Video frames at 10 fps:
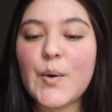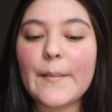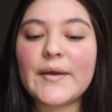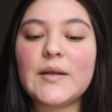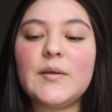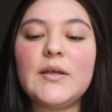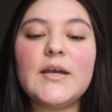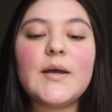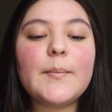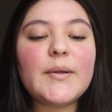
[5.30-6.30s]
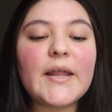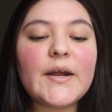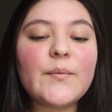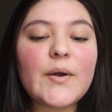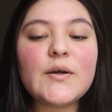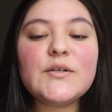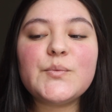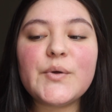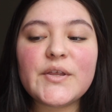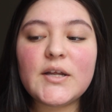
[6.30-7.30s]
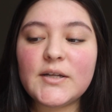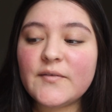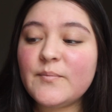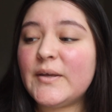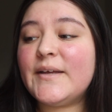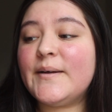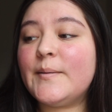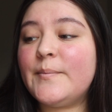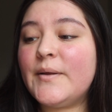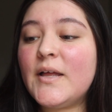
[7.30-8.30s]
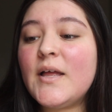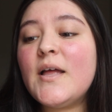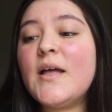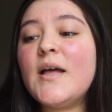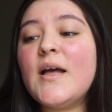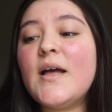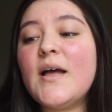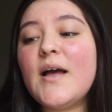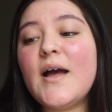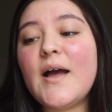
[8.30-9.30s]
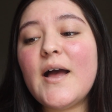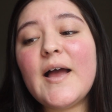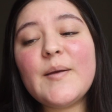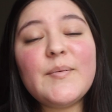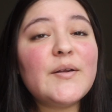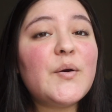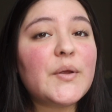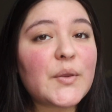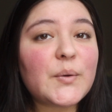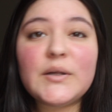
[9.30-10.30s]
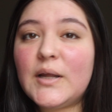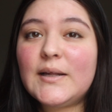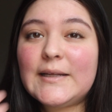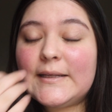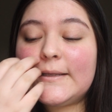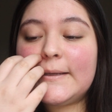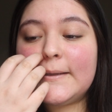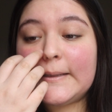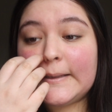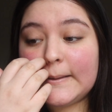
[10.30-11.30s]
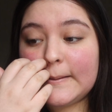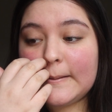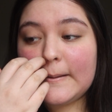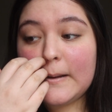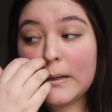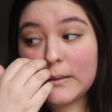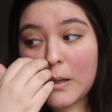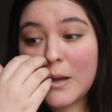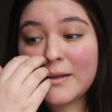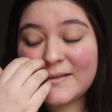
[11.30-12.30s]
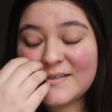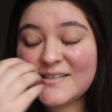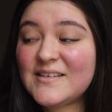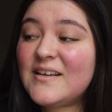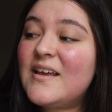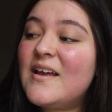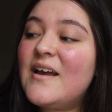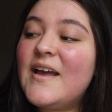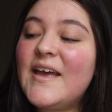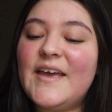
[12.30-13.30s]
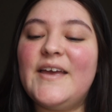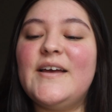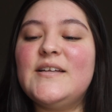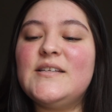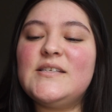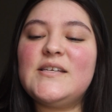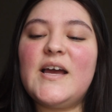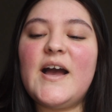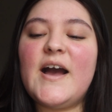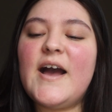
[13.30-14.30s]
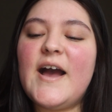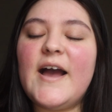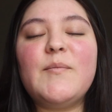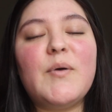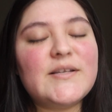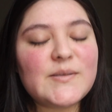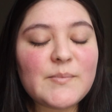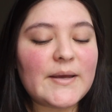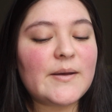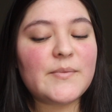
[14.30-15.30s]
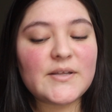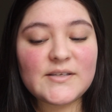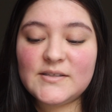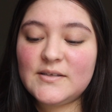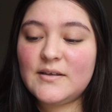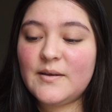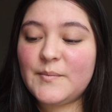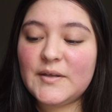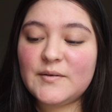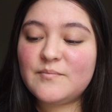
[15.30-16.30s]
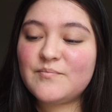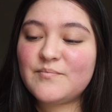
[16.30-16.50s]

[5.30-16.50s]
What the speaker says: I'm going to be playing around with a lot of makeup. I've been going through a lot lately, like a lot, and I bought some makeup because I